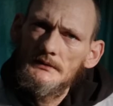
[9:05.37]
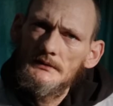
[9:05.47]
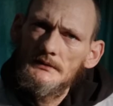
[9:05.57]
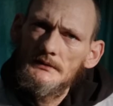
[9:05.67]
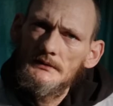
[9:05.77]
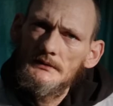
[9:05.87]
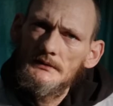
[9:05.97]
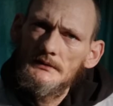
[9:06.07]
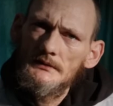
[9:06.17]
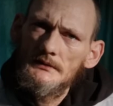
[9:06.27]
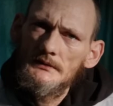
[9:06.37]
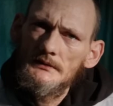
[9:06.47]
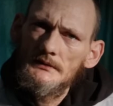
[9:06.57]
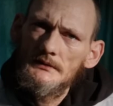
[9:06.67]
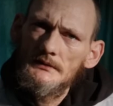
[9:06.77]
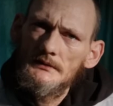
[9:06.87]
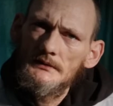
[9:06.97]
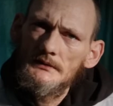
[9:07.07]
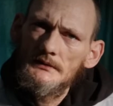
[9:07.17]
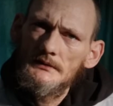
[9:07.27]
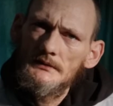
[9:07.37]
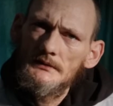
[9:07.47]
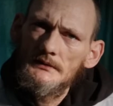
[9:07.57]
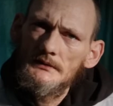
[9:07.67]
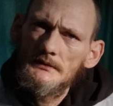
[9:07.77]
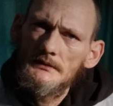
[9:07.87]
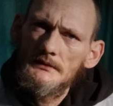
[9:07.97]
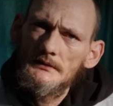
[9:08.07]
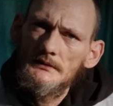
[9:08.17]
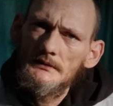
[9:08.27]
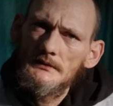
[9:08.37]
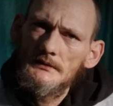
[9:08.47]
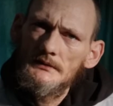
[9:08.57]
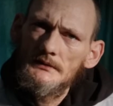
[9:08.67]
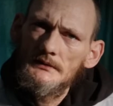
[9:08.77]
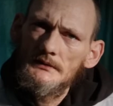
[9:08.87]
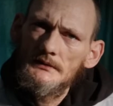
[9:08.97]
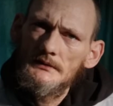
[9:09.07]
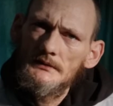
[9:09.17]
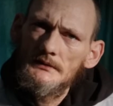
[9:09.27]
(silent)